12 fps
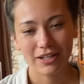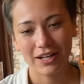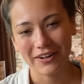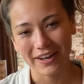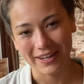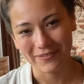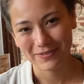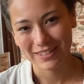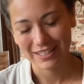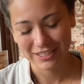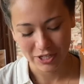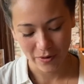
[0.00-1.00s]
Okay,
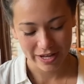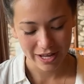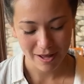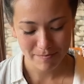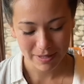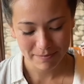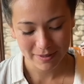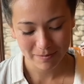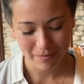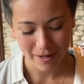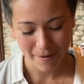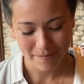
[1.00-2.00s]
so I got
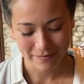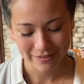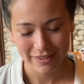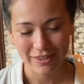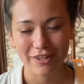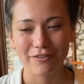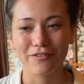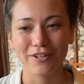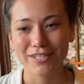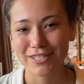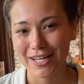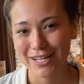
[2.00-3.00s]
bibimbap the
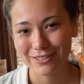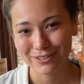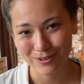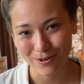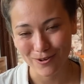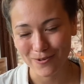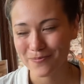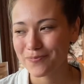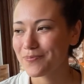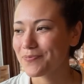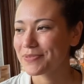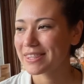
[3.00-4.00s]
first day in Seoul,
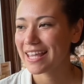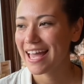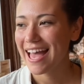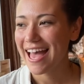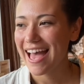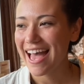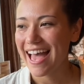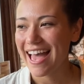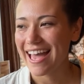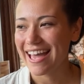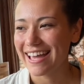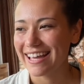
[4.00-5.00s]

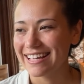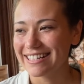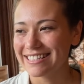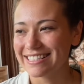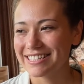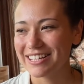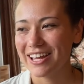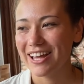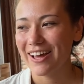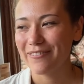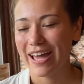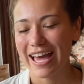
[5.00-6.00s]
and
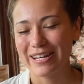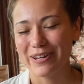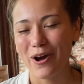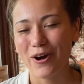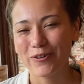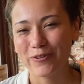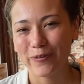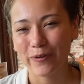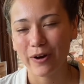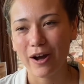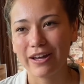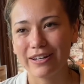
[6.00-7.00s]
we had
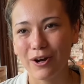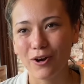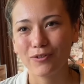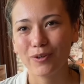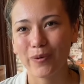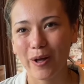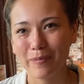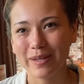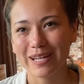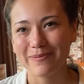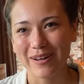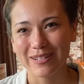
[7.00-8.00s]
an
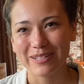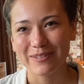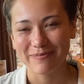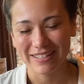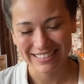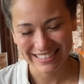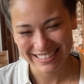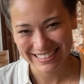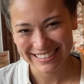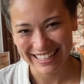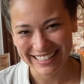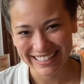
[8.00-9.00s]
overwhelming amount of messages
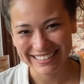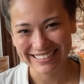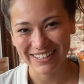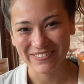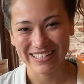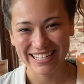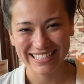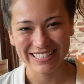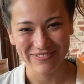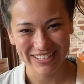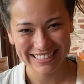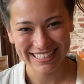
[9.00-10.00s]
telling us that we need to
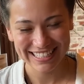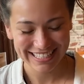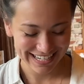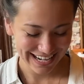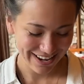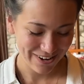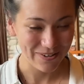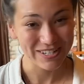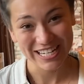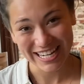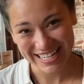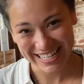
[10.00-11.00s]
mix it, which
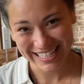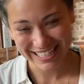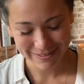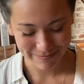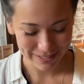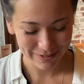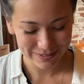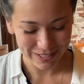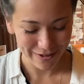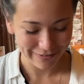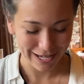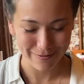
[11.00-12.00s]
I did, but it was
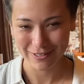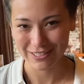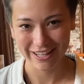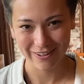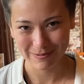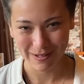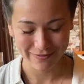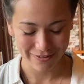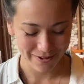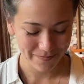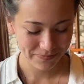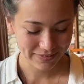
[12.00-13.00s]
off camera, so that was my
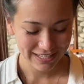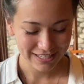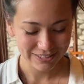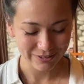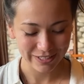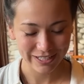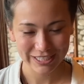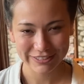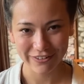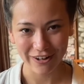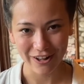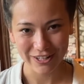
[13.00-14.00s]
fault. So here's
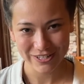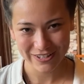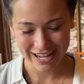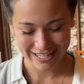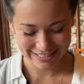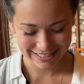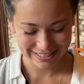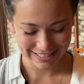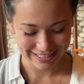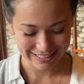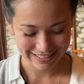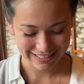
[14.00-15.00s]
for all you guys to
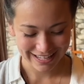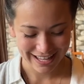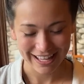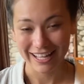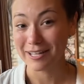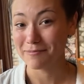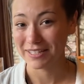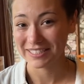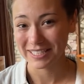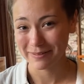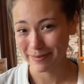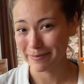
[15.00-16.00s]
see. I am
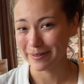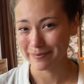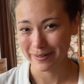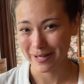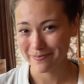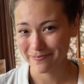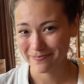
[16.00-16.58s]
mixing bibimbap.